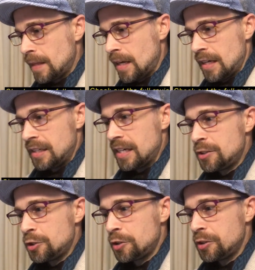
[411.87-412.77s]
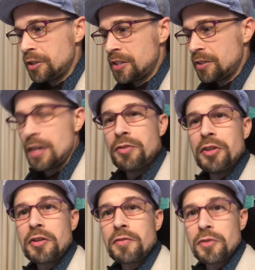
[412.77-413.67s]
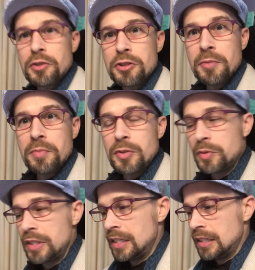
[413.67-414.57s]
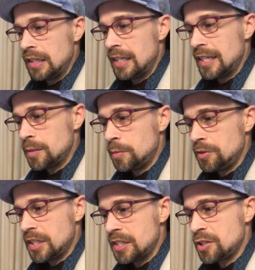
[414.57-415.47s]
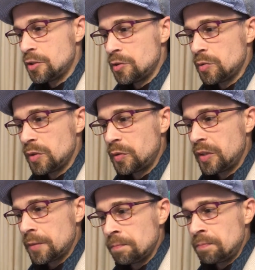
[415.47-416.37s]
In case you're curious, I'll give you the conversion between decibels and sones real quick.